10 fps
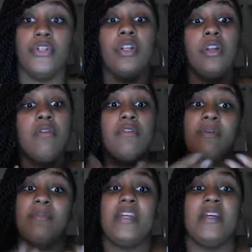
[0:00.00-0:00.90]
Your love
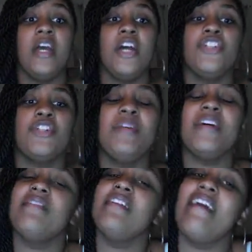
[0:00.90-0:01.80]
for me should be
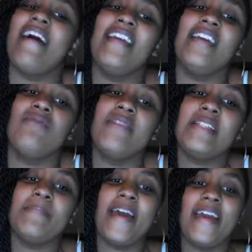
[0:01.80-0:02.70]
a thing I can
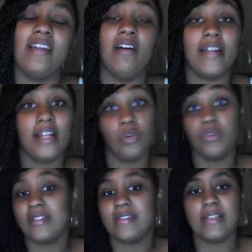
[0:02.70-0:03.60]
rest my head on and go
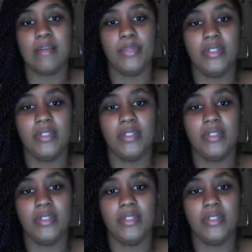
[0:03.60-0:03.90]
to sleep,